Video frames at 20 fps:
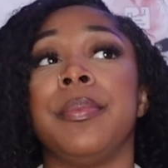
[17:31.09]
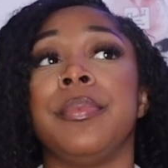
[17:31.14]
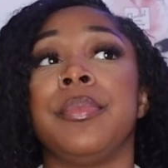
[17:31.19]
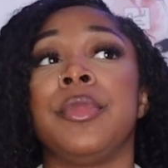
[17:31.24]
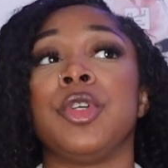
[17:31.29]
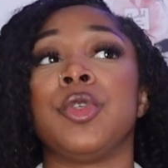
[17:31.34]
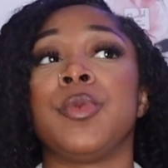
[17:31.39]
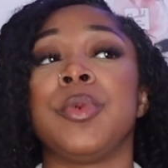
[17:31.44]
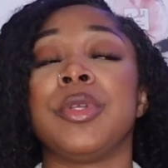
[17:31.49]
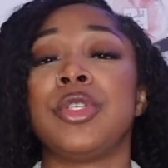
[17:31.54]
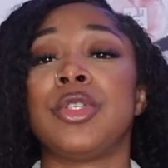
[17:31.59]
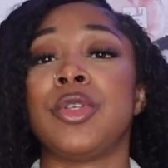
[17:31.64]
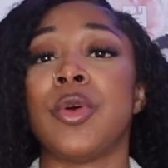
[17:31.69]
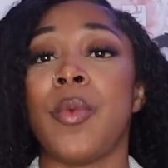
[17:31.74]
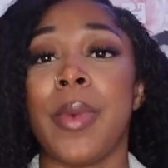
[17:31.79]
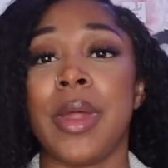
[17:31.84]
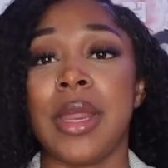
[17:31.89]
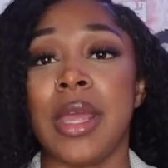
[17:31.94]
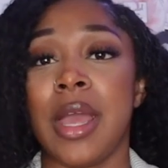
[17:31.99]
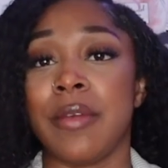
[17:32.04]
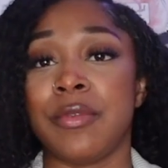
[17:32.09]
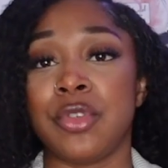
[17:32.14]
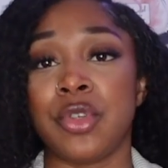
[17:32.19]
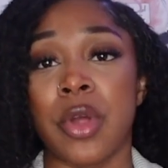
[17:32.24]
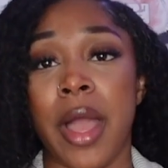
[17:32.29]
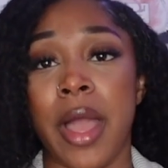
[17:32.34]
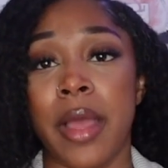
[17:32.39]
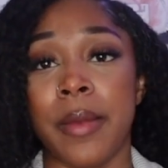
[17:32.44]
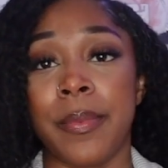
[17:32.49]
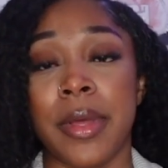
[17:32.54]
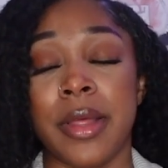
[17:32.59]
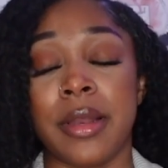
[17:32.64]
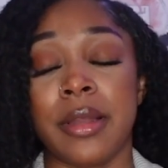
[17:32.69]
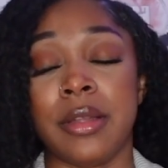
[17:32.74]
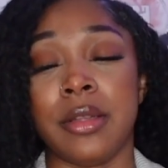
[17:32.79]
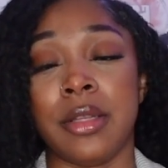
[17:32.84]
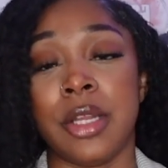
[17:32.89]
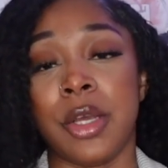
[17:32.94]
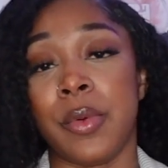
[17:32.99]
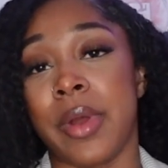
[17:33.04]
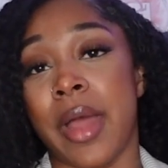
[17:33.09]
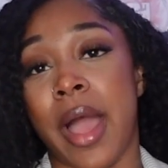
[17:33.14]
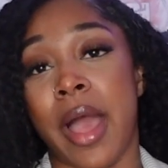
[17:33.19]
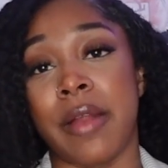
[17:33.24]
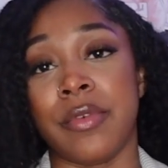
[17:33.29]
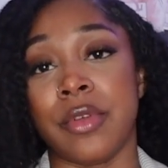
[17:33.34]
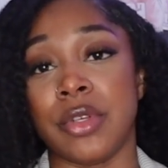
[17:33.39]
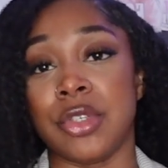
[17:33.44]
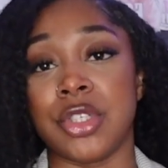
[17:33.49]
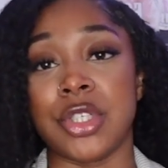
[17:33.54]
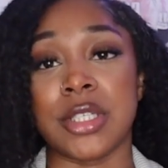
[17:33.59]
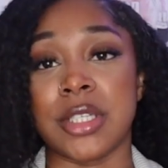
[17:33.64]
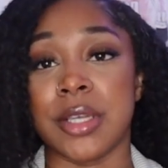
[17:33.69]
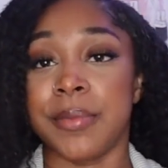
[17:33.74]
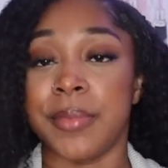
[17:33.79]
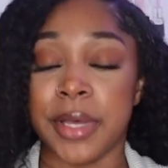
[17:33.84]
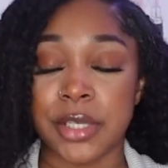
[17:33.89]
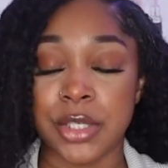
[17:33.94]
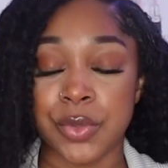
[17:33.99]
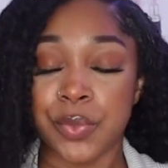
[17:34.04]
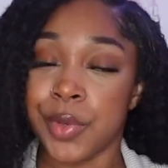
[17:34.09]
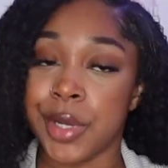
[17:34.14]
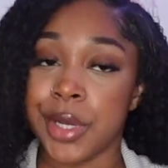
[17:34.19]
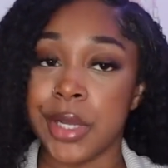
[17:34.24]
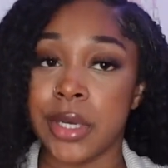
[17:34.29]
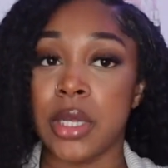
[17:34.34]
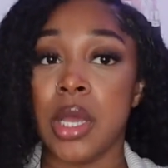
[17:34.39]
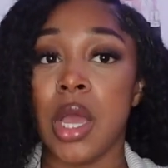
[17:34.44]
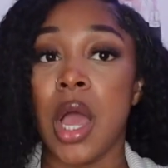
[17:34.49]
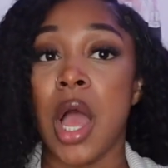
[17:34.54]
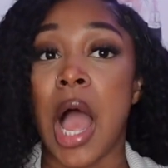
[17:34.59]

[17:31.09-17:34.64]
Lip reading: There's been so many I've tried, but liquid Advil is just the best one.